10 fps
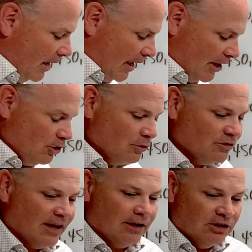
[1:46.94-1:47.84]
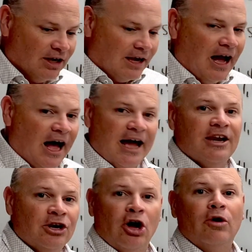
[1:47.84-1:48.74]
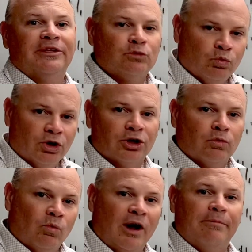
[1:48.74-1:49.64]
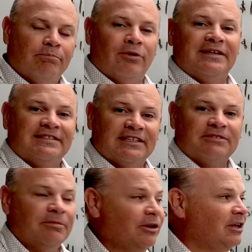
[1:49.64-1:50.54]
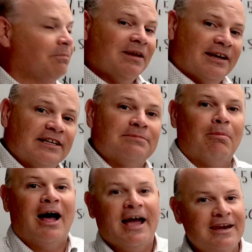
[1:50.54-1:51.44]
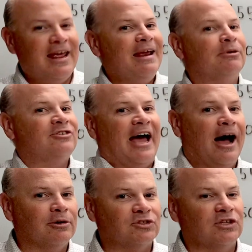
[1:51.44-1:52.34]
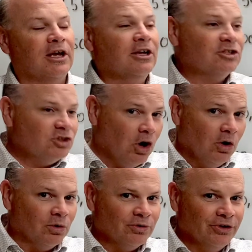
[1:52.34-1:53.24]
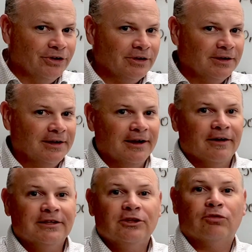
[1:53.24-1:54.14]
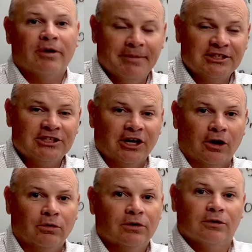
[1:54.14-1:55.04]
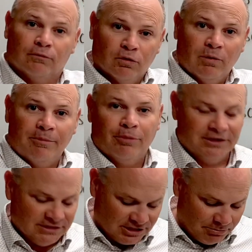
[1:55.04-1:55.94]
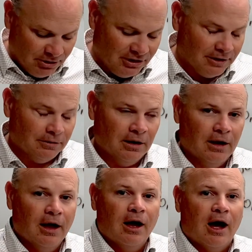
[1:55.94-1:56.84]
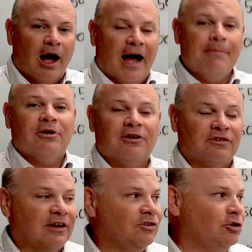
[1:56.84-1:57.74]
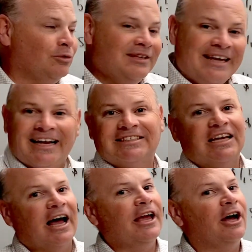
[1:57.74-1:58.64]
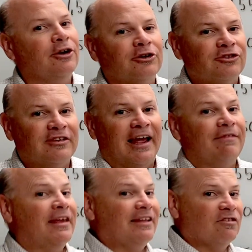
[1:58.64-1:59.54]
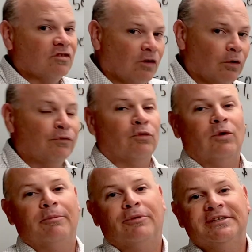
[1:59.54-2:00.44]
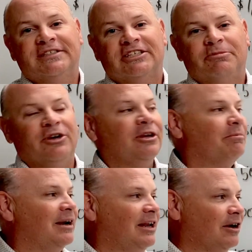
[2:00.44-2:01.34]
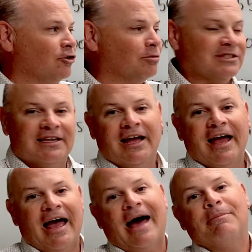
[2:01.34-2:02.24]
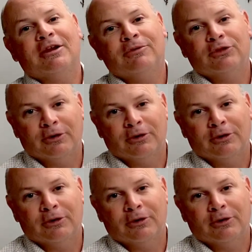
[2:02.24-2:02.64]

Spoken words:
and you say, look, I know it's worth 1.6 million because my neighbor's house sold 3 months ago for 1.6 million. I'm going to say to you, yes, I understand that it sold for 1.6 million, but here's what's happening with your